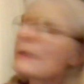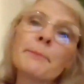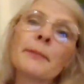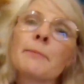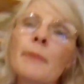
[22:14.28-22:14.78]

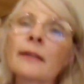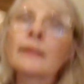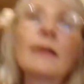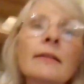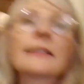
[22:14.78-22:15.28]
people in my
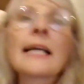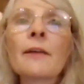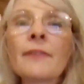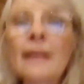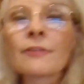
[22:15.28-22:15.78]
class
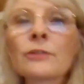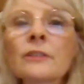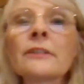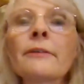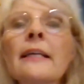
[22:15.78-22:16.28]
now, and they're sort
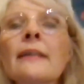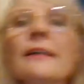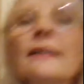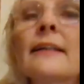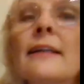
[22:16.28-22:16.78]
of doing
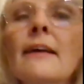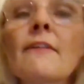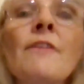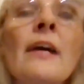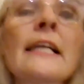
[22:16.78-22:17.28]

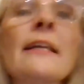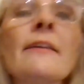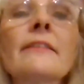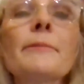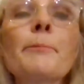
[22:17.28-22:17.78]

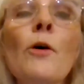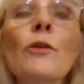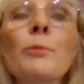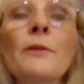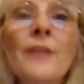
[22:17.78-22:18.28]
funny
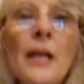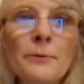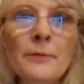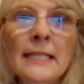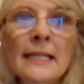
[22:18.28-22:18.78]
pots with
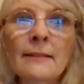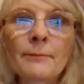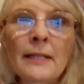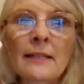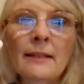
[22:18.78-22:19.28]
noses,
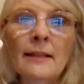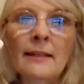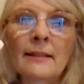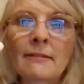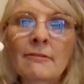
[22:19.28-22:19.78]
which I
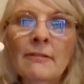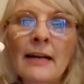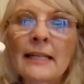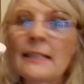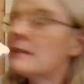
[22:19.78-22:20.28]
think are
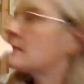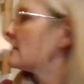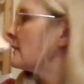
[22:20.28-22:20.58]
great.